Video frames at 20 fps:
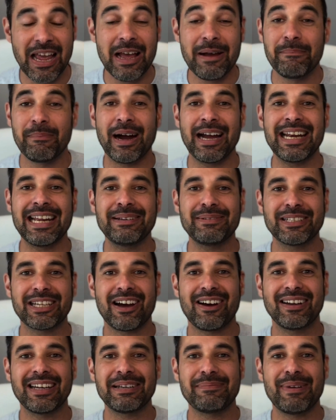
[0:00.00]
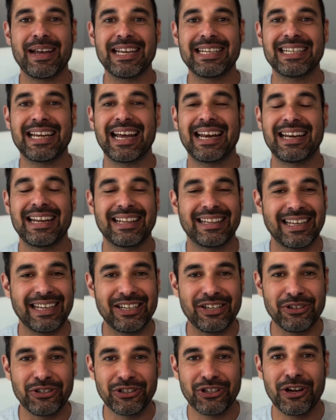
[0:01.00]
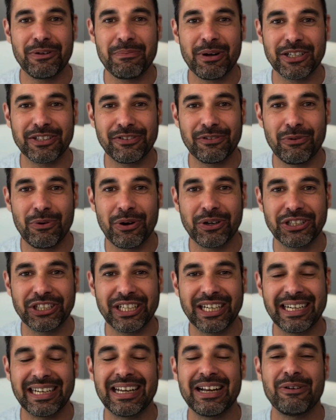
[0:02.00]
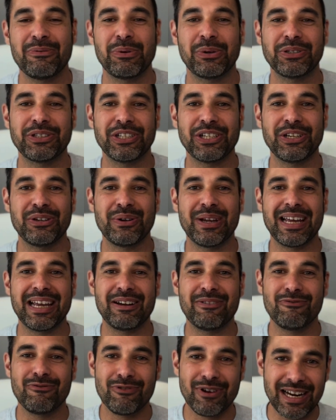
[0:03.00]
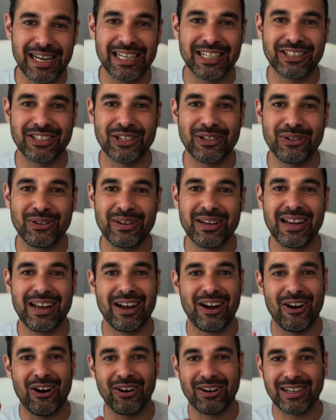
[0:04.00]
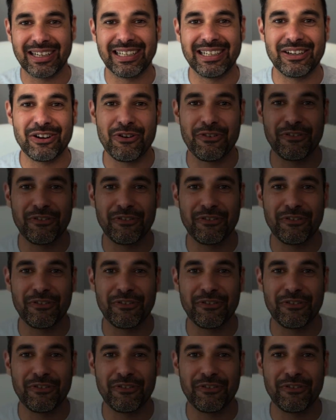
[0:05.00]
My name's Khalid Maidan. Thank you so much for watching. We'll see you here really soon on Clinical